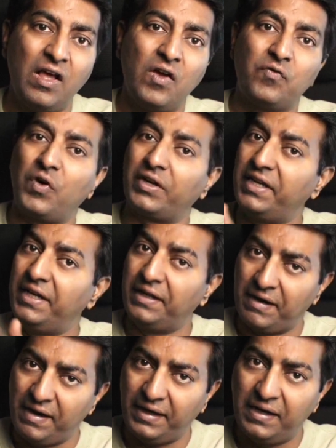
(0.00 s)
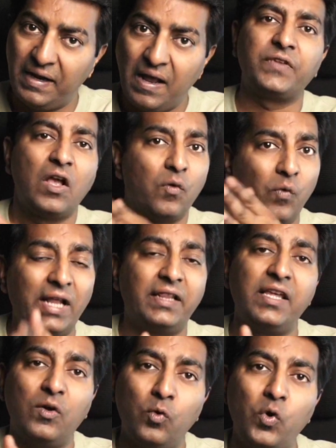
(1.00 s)
for the internet, while
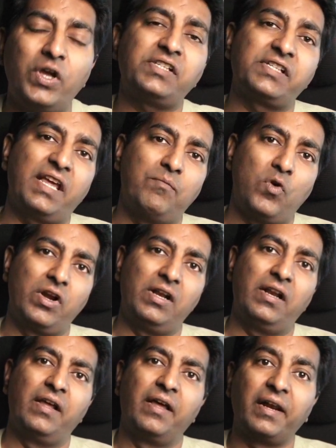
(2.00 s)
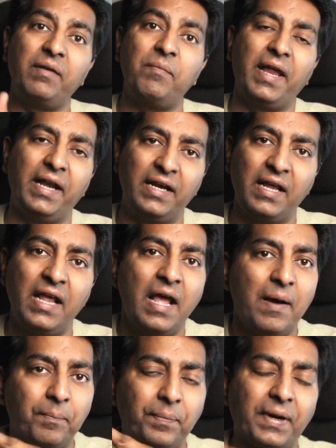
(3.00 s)
the OSI model remained
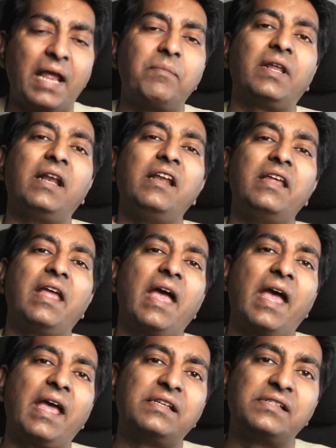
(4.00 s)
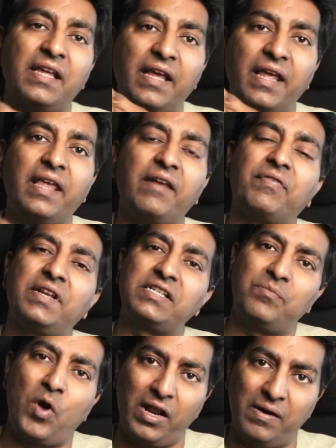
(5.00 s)
primarily as a reference
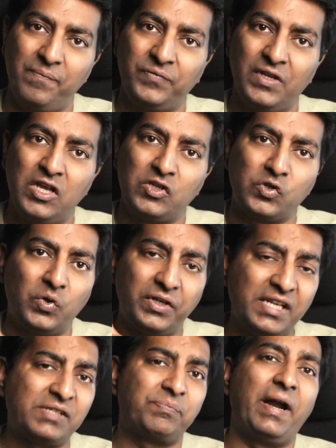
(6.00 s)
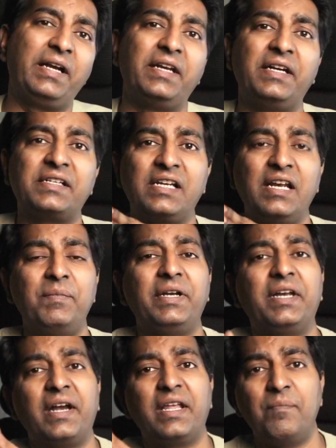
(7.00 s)
model. So, despite its
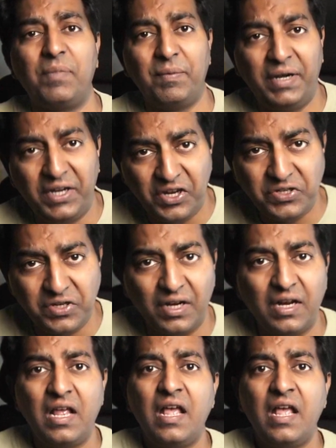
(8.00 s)
limited implementation,